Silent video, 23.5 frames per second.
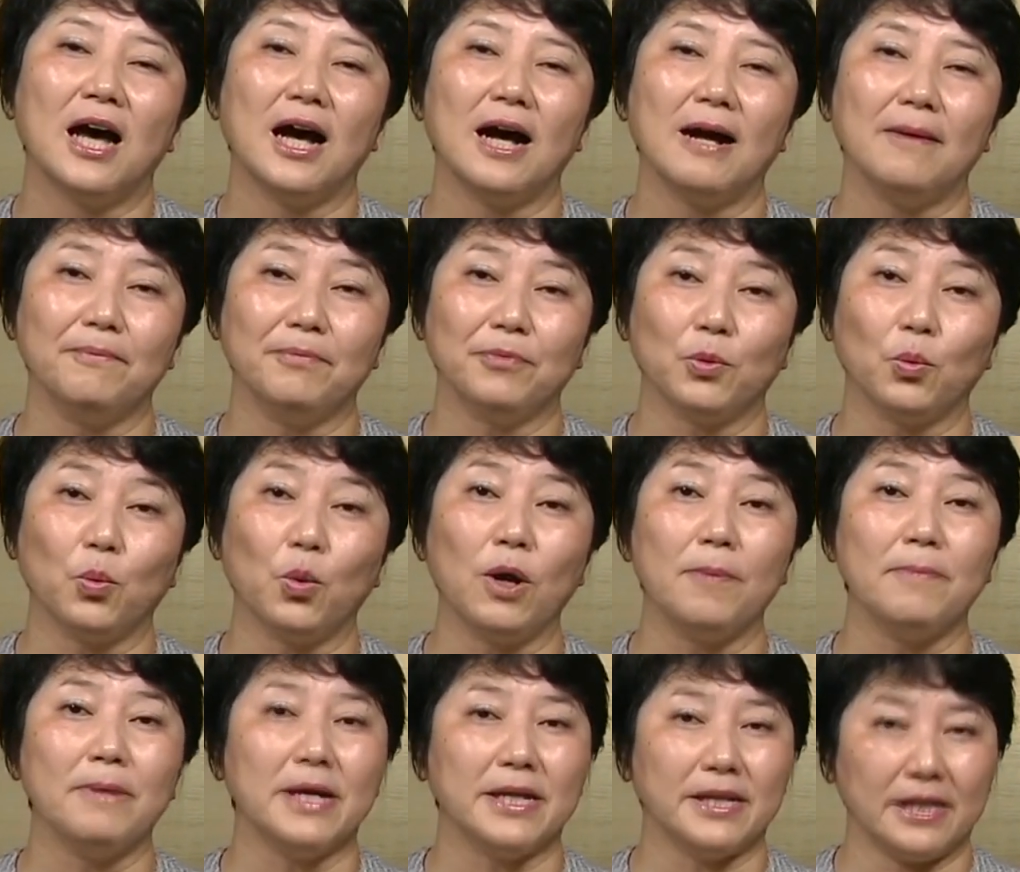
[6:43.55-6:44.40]
um,
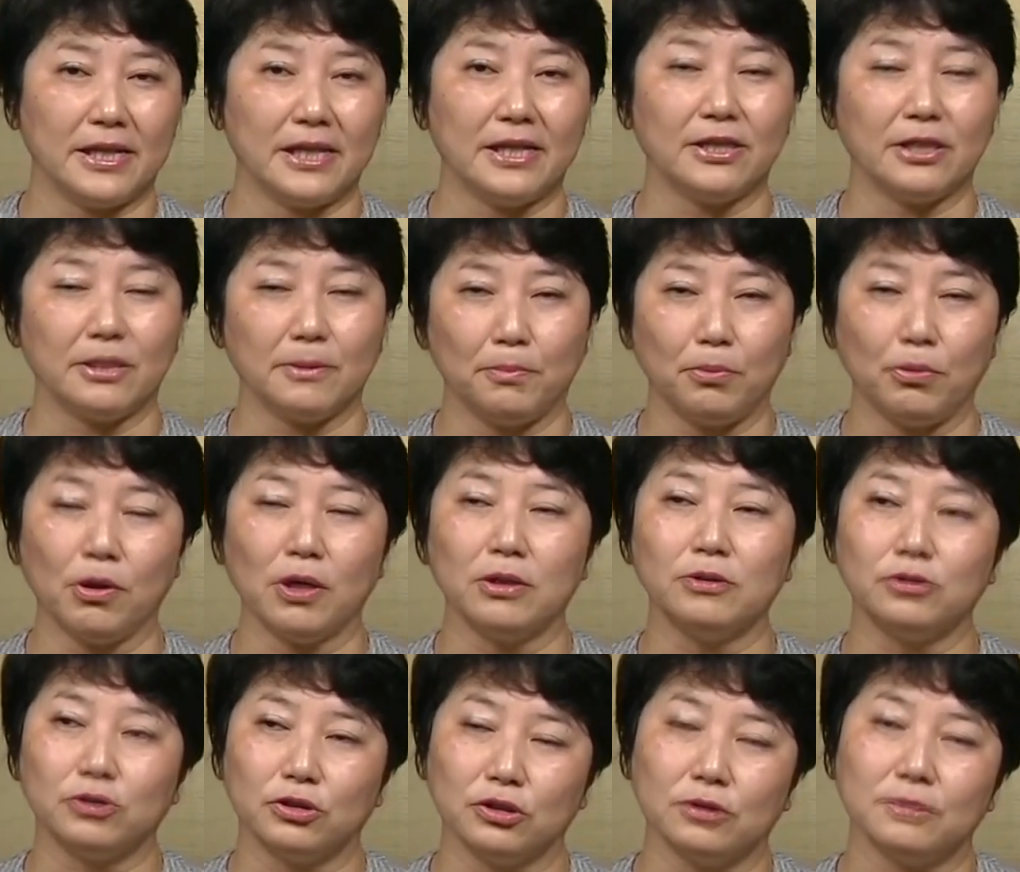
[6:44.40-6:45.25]
women in the
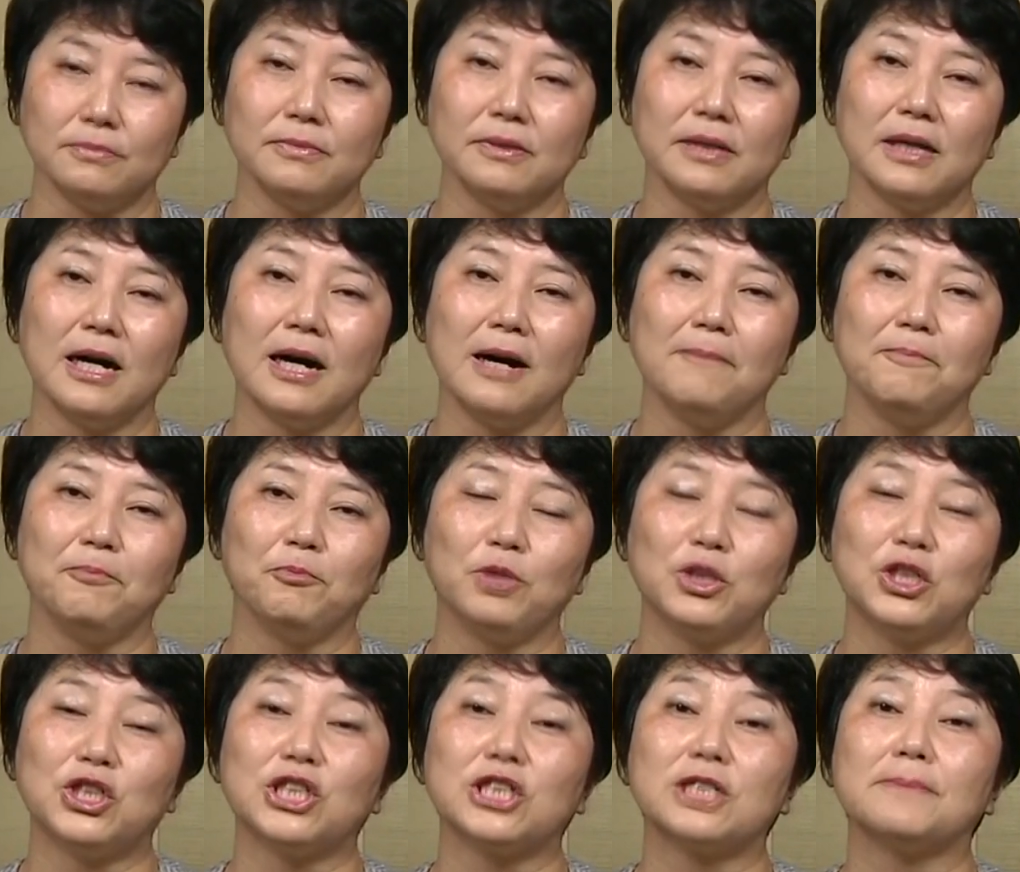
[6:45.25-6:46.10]
boardroom, um,
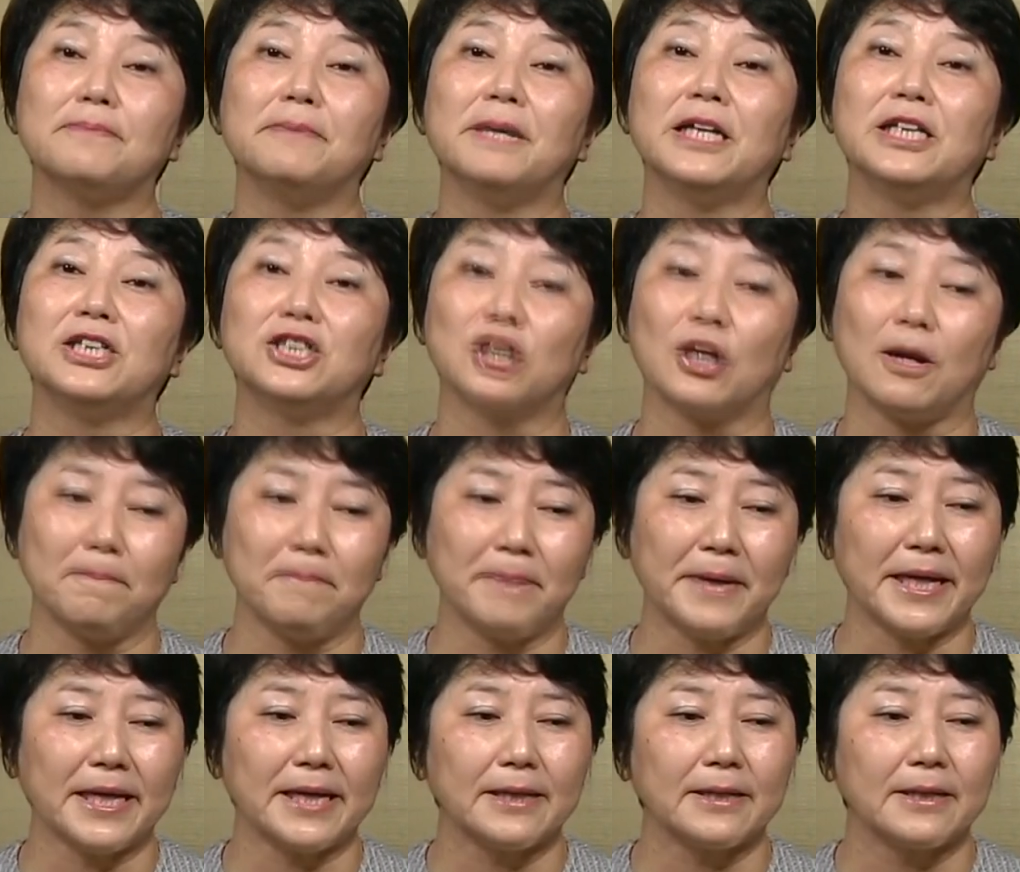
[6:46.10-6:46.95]
which is a big
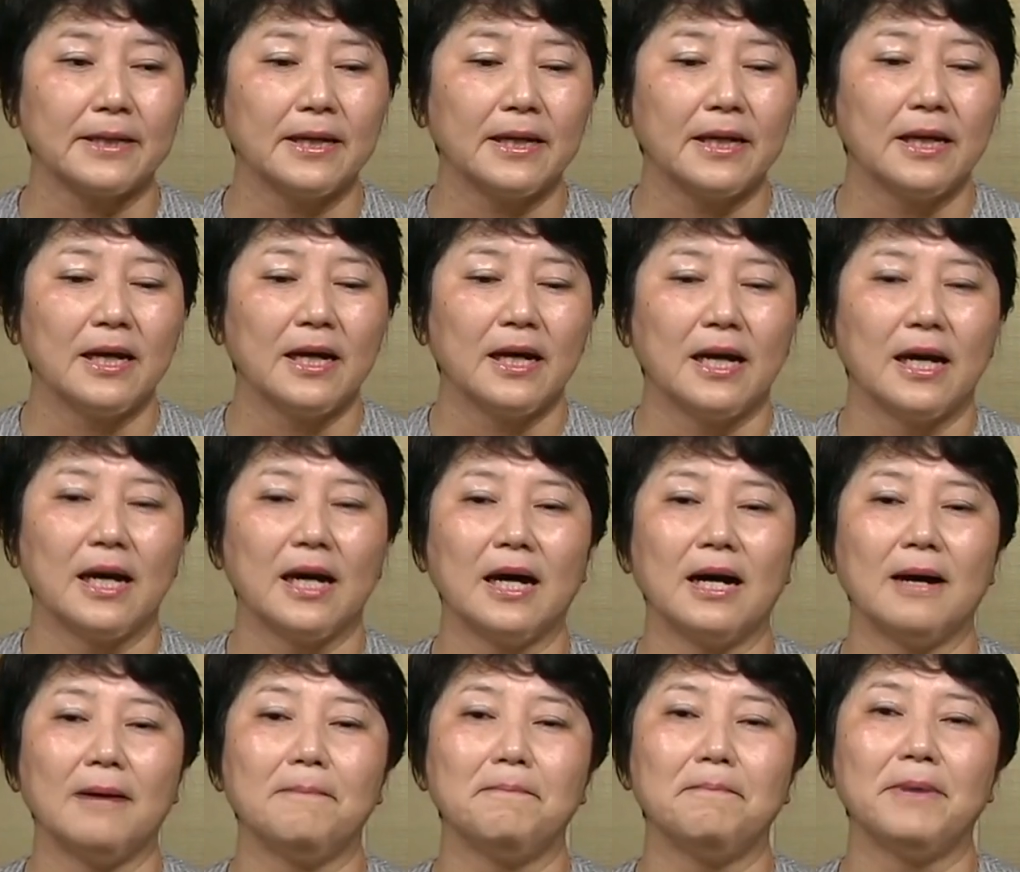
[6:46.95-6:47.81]
topic.
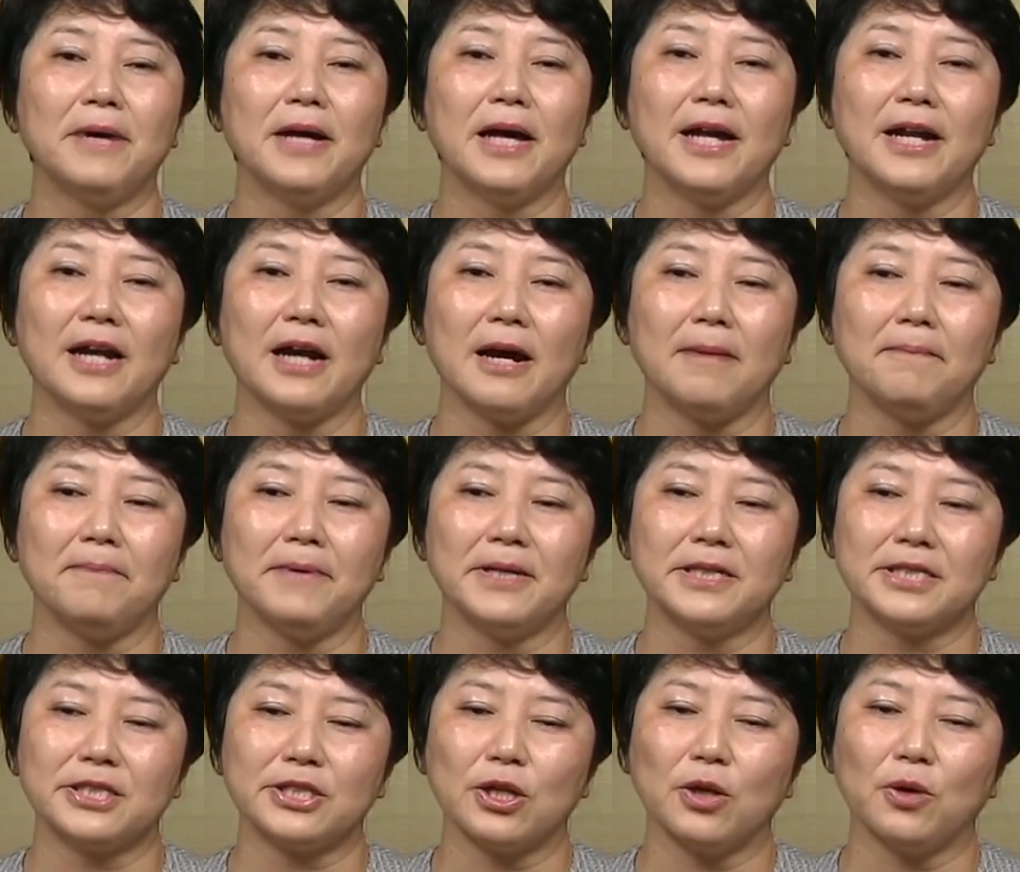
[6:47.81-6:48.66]
Uh, and, uh,
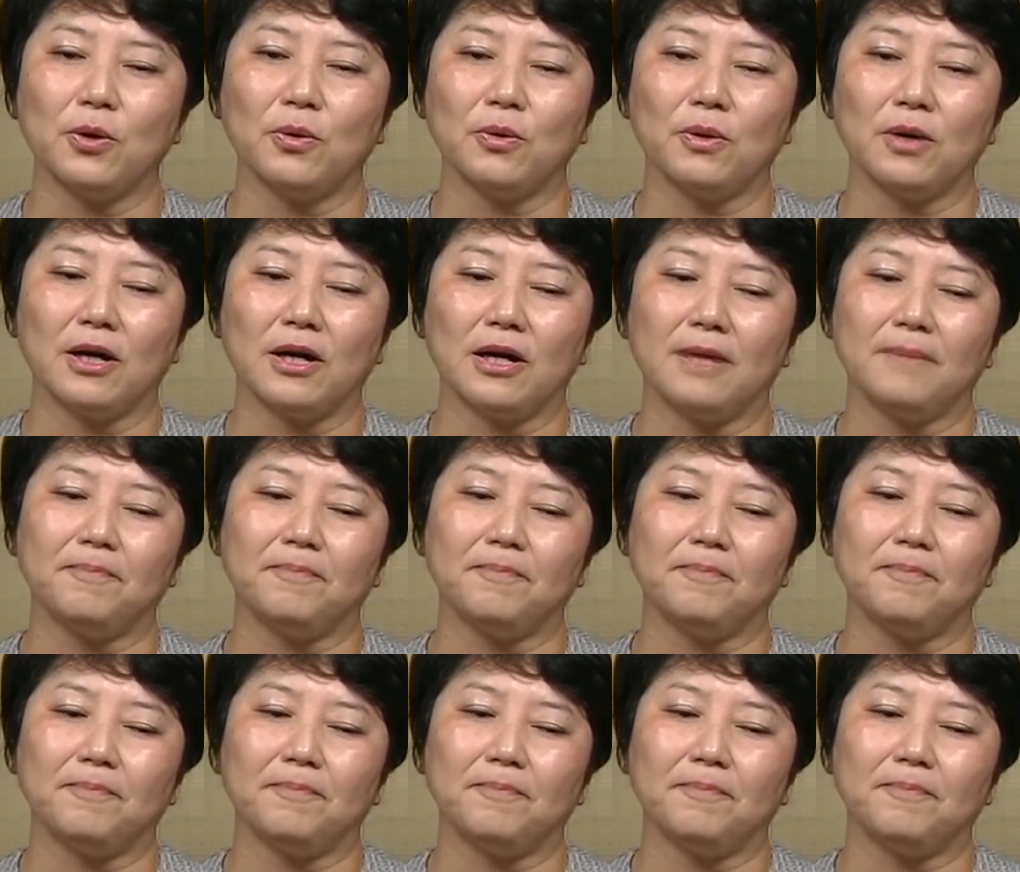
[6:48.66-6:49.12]
but so